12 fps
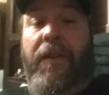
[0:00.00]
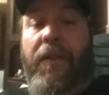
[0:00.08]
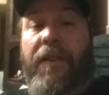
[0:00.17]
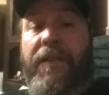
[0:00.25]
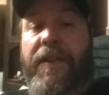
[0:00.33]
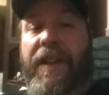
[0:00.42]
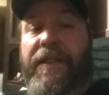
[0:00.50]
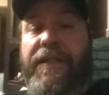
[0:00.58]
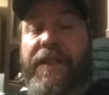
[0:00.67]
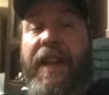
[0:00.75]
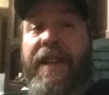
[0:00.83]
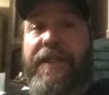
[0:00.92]
or it
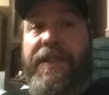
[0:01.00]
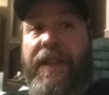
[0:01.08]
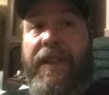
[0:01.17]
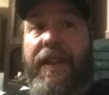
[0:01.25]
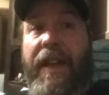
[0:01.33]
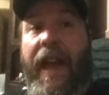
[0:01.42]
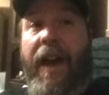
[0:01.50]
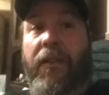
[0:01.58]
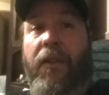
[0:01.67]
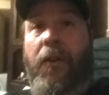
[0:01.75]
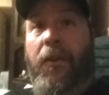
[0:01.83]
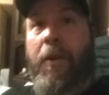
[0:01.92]
stays
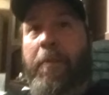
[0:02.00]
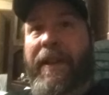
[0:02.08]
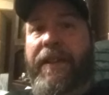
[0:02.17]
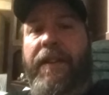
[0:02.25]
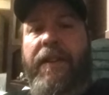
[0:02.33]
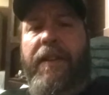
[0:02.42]
out longer. But,